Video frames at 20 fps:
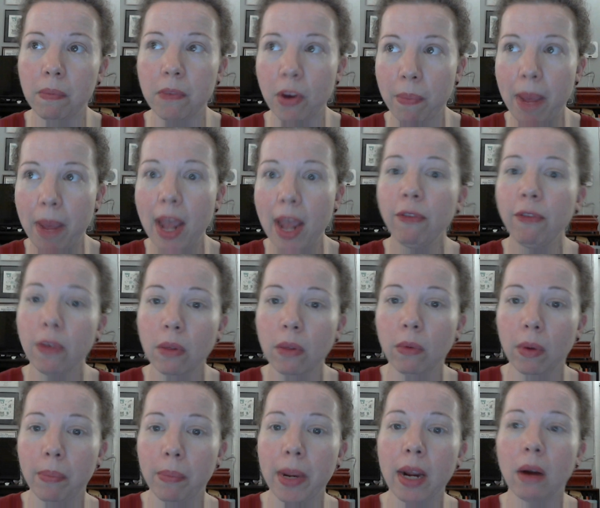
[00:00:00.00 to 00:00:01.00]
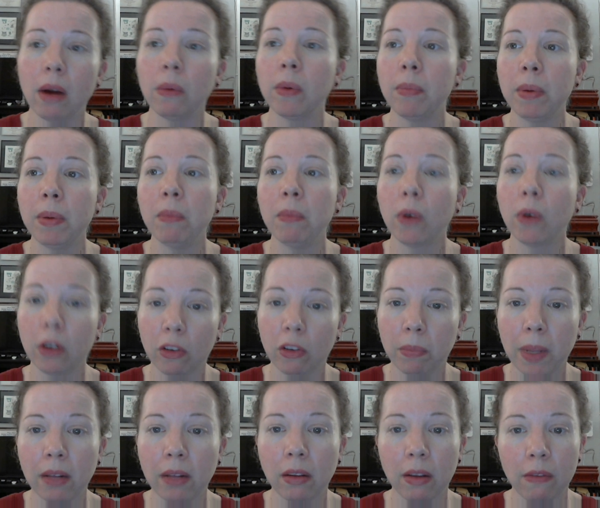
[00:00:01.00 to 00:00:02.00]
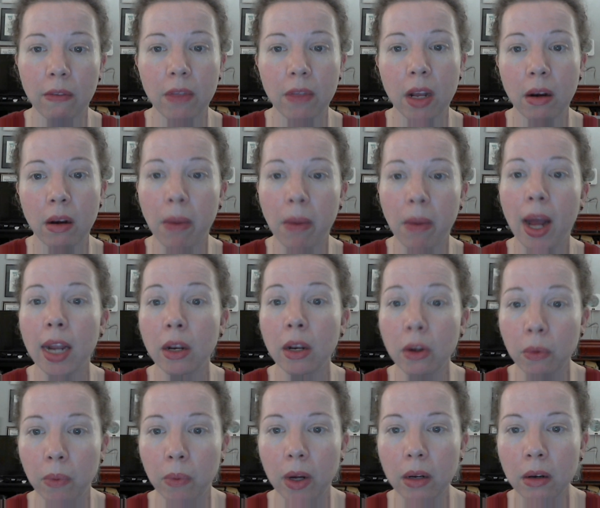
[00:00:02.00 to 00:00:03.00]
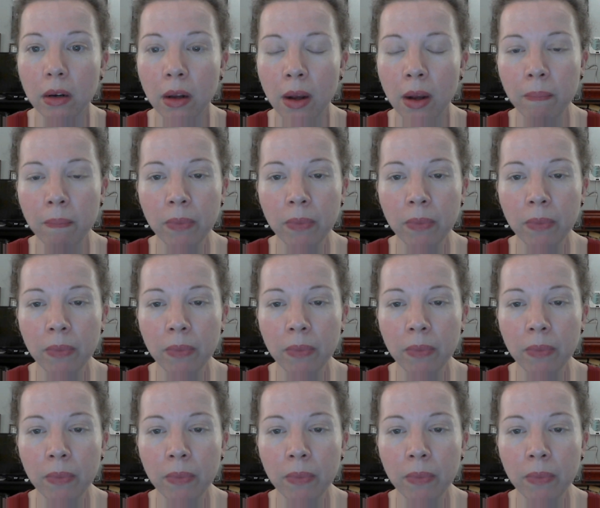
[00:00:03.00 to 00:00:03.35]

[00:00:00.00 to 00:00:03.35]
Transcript: pay for the repair would be more expensive than to buy a new one.